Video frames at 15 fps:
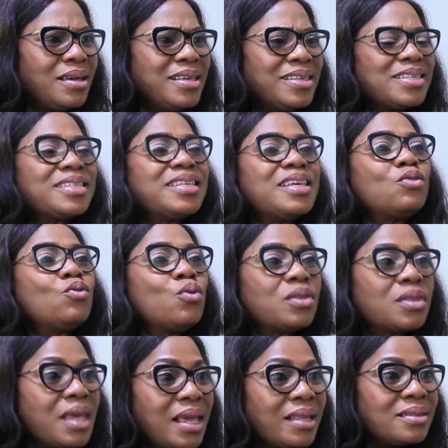See
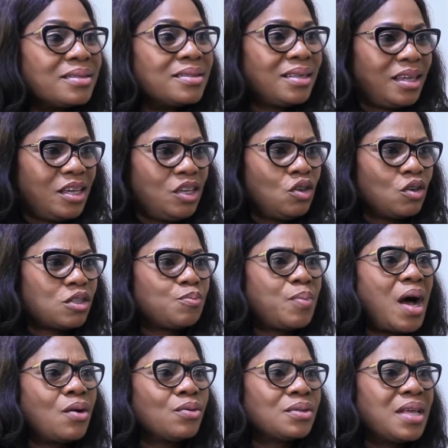good things in your
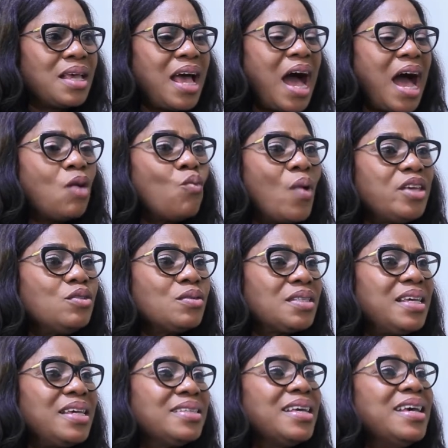spouse. And when you
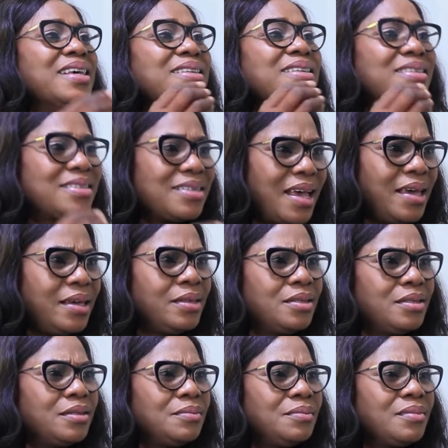see it, say
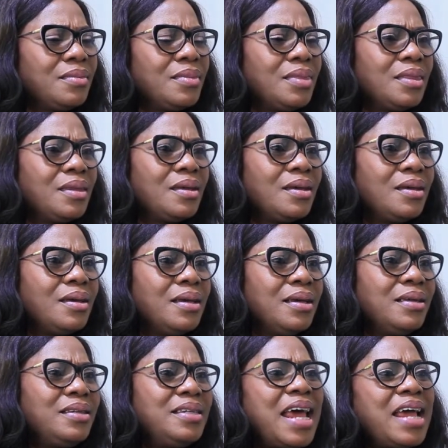it.
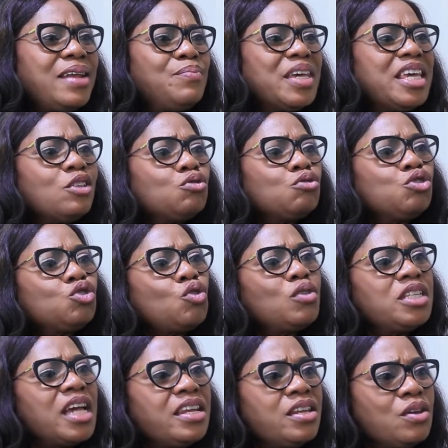Then begin to show
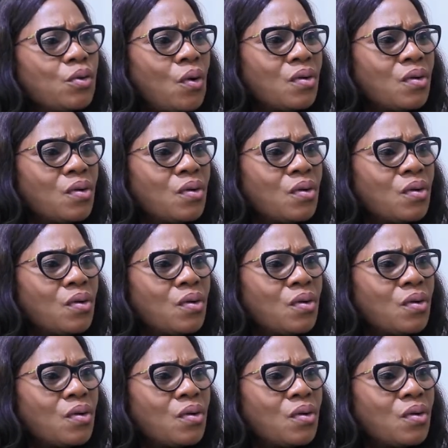genuine